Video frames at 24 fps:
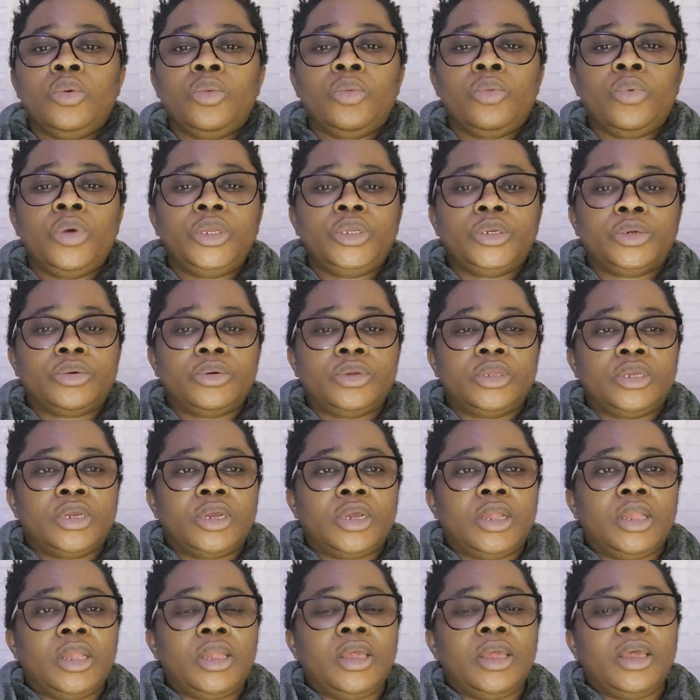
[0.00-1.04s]
which
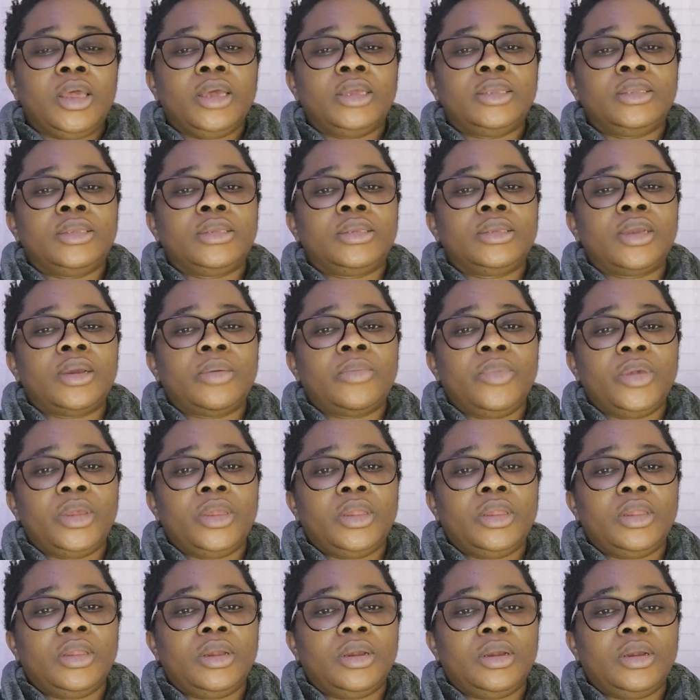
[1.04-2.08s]
critically
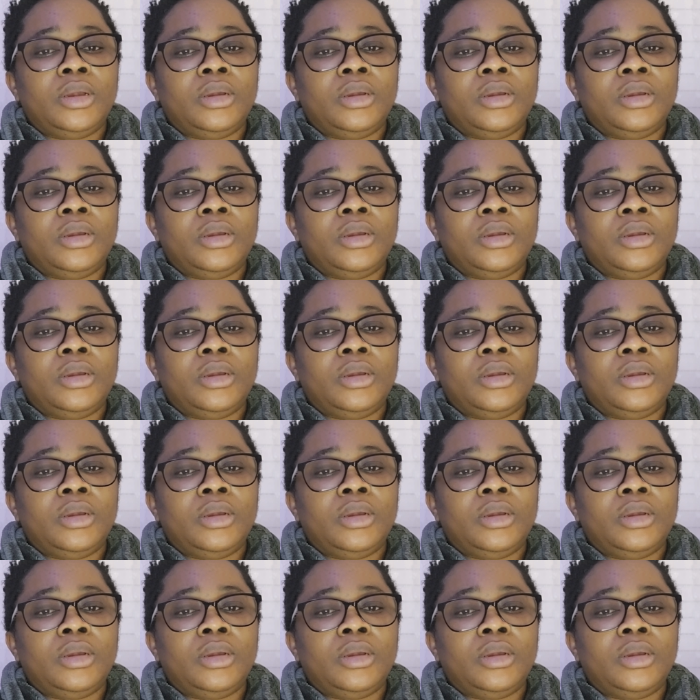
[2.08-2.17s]
examined